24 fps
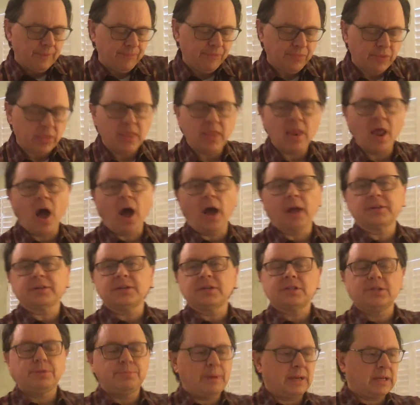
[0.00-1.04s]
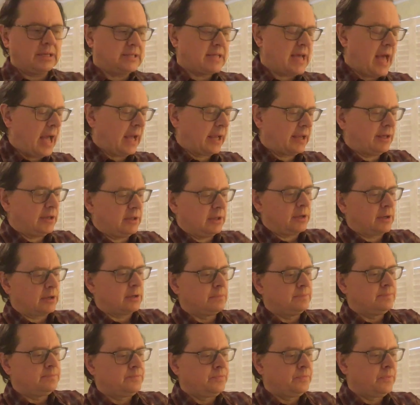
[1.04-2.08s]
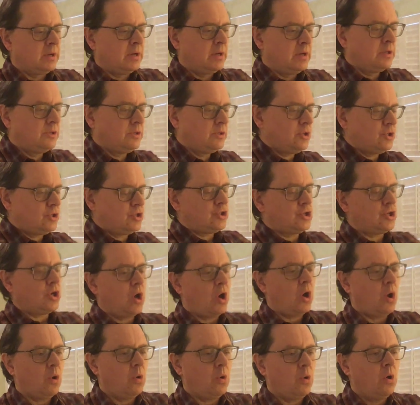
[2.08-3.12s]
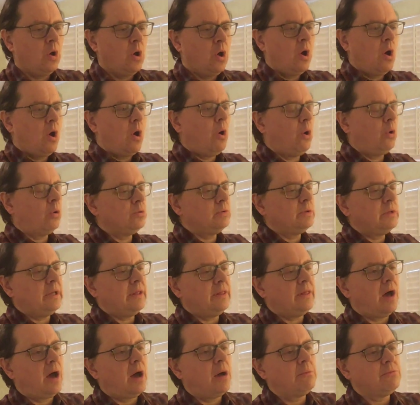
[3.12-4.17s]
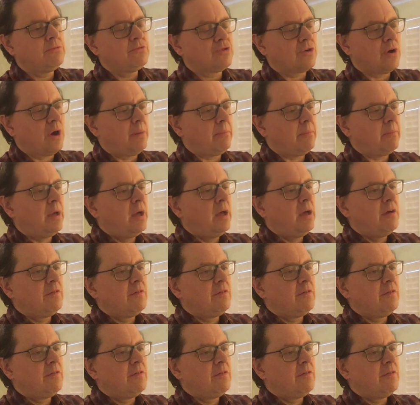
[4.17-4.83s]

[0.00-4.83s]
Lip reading: not spectacular, to show only the humdrum.